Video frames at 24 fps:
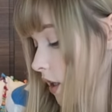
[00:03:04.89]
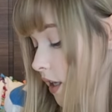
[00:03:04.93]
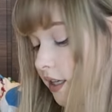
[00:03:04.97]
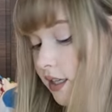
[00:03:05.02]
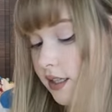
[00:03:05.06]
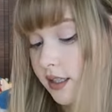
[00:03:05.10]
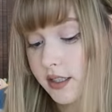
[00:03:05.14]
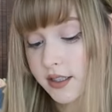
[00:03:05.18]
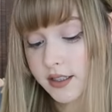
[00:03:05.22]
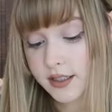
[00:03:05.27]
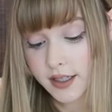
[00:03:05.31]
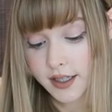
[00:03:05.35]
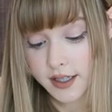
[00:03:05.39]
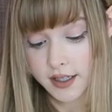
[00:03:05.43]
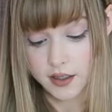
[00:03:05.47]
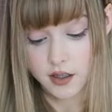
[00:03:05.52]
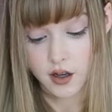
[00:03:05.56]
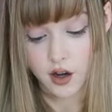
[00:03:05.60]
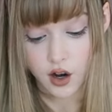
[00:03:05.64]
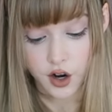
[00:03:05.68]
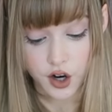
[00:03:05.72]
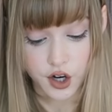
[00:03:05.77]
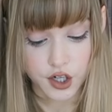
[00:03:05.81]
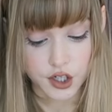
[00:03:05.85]
It is like
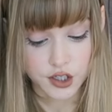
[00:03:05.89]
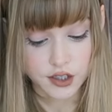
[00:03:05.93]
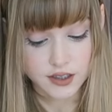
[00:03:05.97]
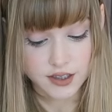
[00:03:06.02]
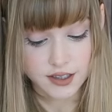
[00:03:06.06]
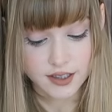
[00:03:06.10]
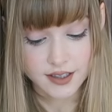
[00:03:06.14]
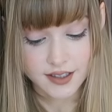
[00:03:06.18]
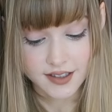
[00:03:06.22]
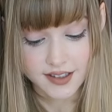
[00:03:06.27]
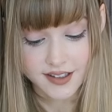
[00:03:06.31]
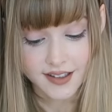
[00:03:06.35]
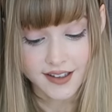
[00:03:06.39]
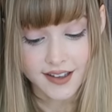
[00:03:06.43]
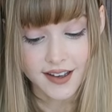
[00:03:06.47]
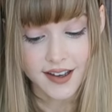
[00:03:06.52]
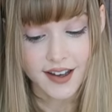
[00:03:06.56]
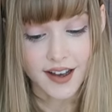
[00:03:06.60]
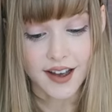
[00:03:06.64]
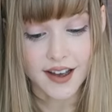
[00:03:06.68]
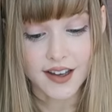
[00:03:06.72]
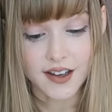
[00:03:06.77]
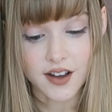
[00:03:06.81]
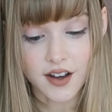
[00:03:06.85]
an art.
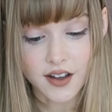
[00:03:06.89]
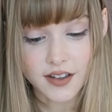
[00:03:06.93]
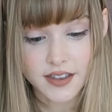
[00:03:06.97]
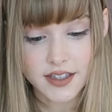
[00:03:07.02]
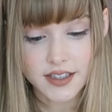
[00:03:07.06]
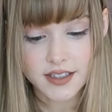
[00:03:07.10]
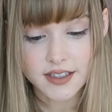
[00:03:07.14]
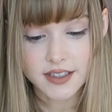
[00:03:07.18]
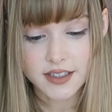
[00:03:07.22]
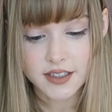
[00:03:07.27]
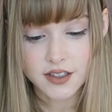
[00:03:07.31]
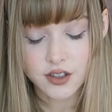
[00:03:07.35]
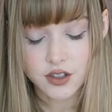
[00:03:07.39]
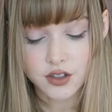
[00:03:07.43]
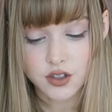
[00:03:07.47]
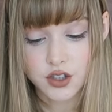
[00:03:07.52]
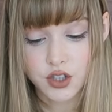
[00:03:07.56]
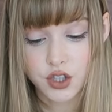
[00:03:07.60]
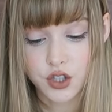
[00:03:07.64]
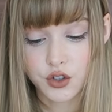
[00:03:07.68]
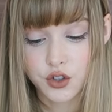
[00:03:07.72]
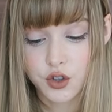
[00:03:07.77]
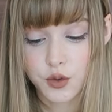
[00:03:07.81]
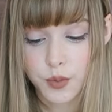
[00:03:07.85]
I got these little
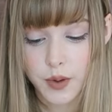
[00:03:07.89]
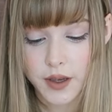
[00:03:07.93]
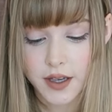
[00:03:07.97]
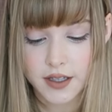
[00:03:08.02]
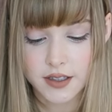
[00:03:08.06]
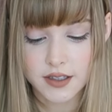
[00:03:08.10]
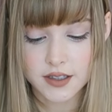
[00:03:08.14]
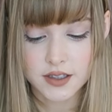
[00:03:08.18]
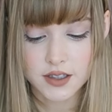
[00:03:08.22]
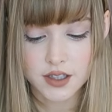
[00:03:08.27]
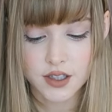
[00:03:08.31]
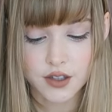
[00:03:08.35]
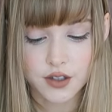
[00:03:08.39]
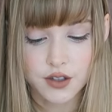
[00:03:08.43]
toothpicks